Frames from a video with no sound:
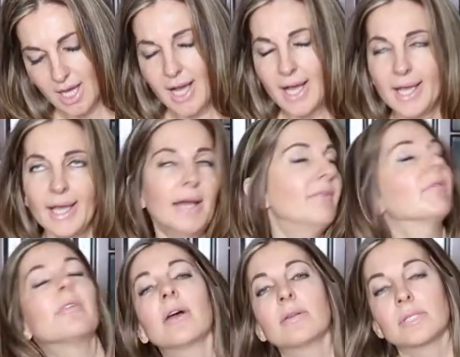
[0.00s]
I have
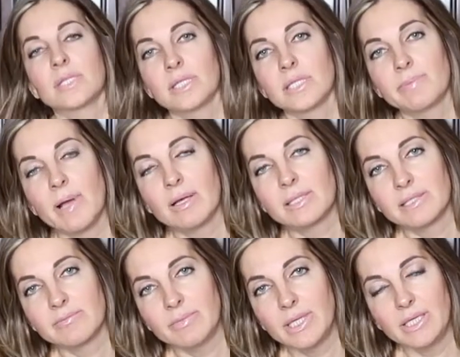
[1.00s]
around 6 pounds
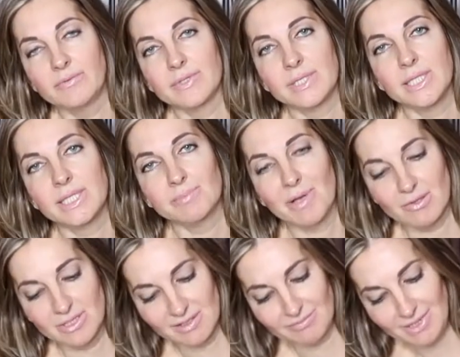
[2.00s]
of meat. For 6
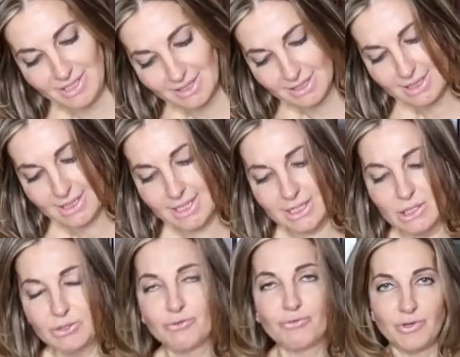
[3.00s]
pounds of meat, I
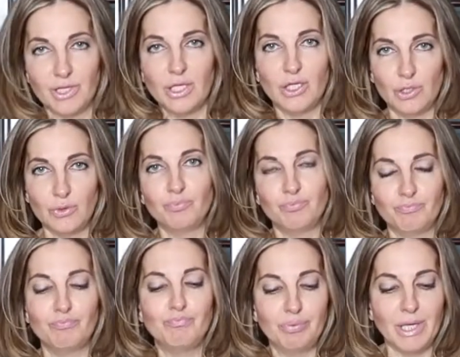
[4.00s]
had 3
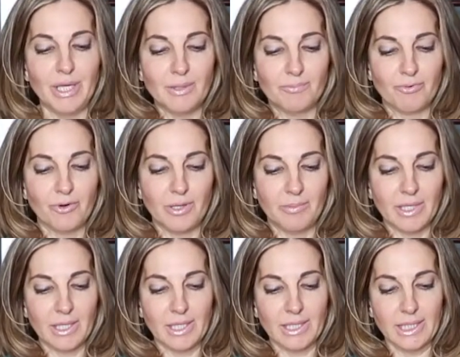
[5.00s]
pretty
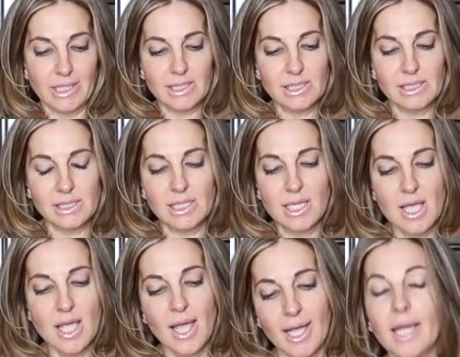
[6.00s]
big onions.
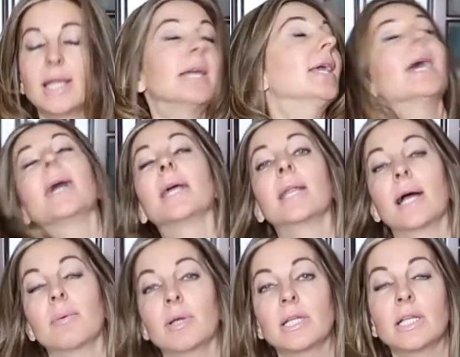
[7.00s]
And again,
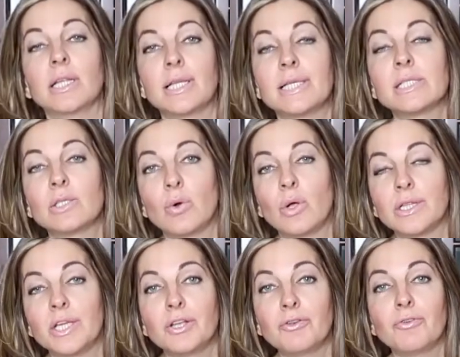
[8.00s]
I'm gonna list all
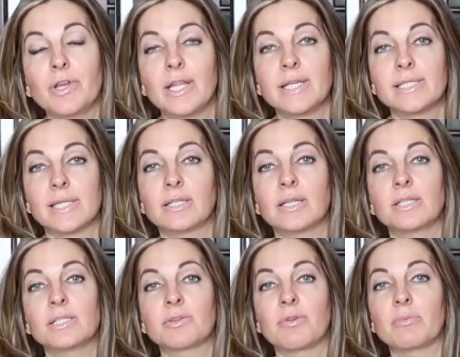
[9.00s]
the ingredients in the
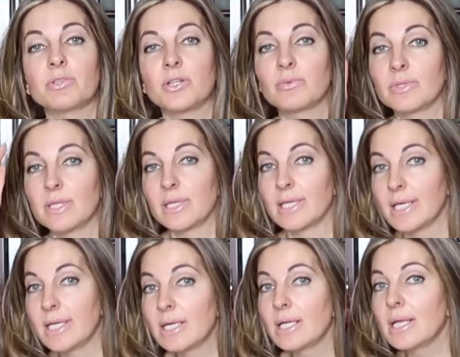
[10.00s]
description with a
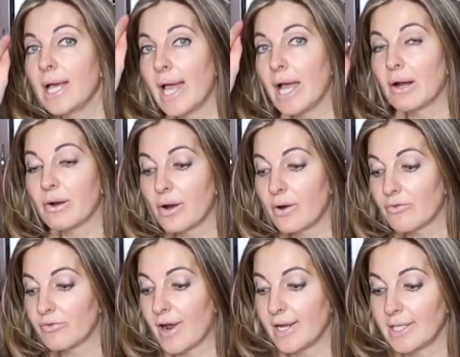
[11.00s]
little arrow
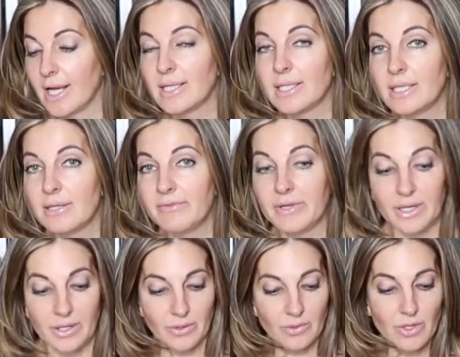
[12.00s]
right under the
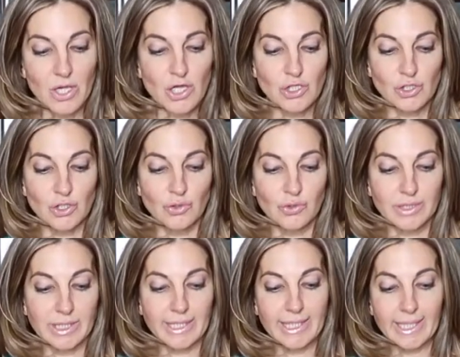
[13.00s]
video. So you could
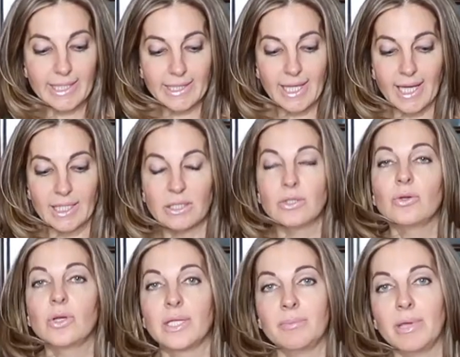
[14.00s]
click on that and
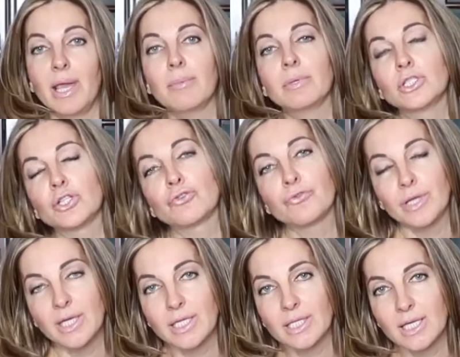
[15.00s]
you're gonna be able to
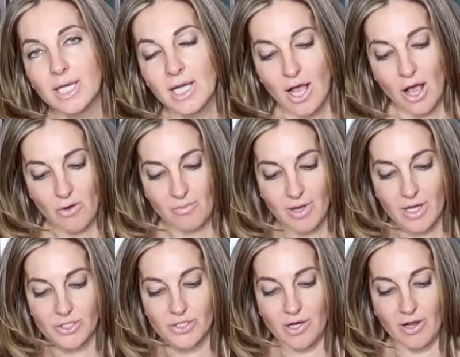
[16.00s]
read how
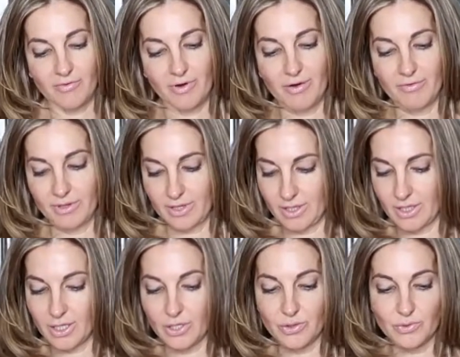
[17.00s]
much of everything
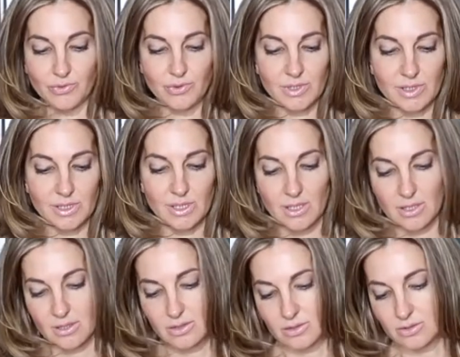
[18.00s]
I use.
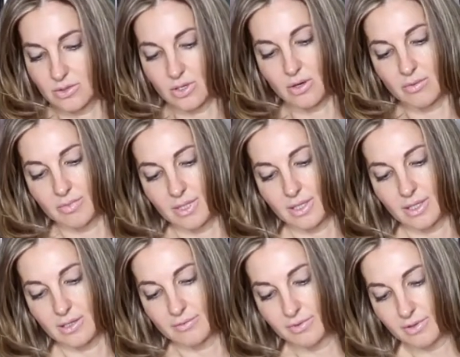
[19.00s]
So how many I
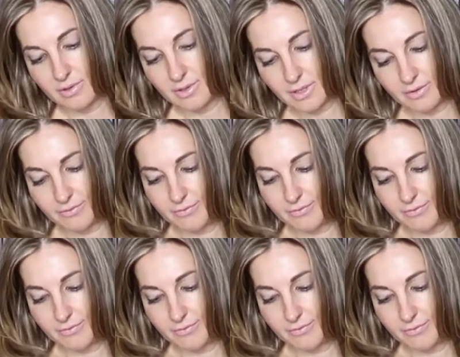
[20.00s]
have here?